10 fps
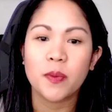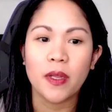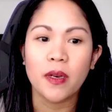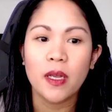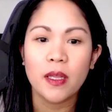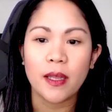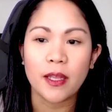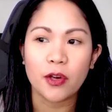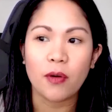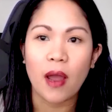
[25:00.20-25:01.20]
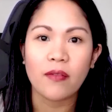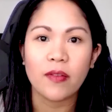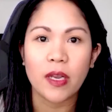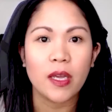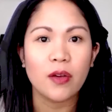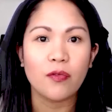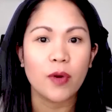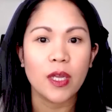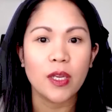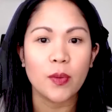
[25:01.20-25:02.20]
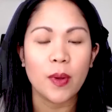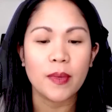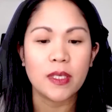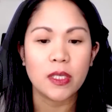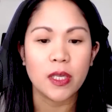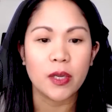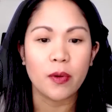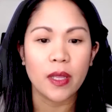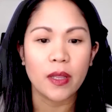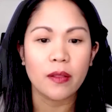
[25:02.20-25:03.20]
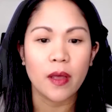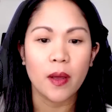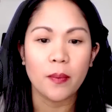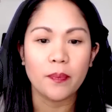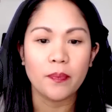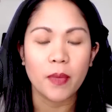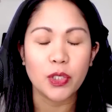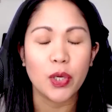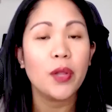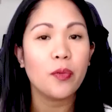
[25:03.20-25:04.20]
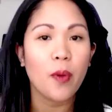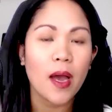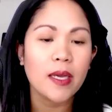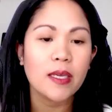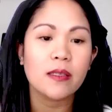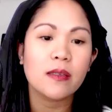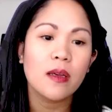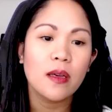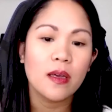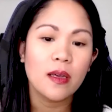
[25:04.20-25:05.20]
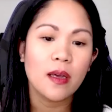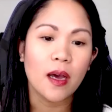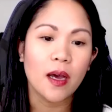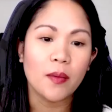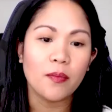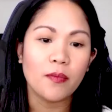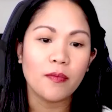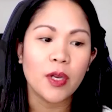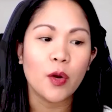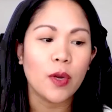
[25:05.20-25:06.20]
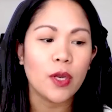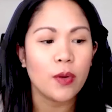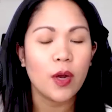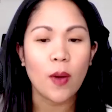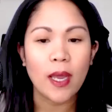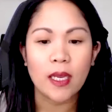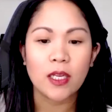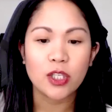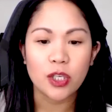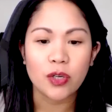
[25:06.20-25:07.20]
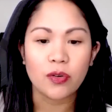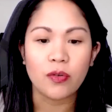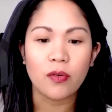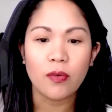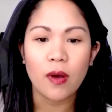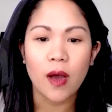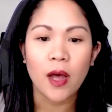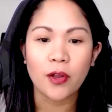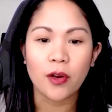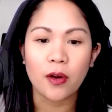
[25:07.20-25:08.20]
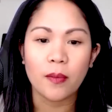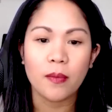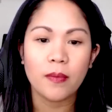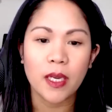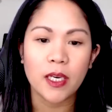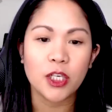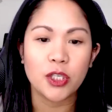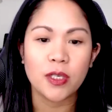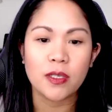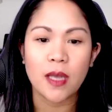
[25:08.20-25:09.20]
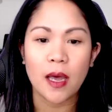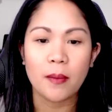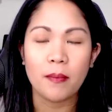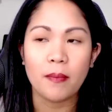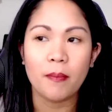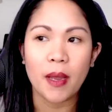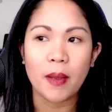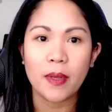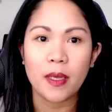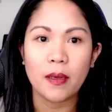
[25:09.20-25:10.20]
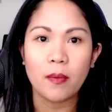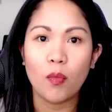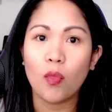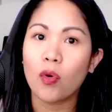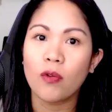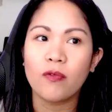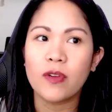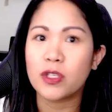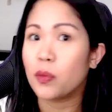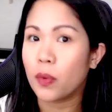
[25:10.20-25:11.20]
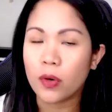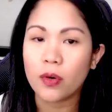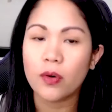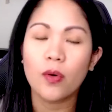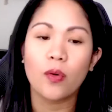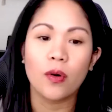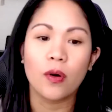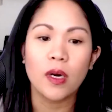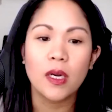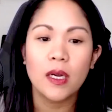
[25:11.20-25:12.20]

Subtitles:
on like the gravity of what you might be dealing with mental health wise. When you equate it to other conditions that might be more visible or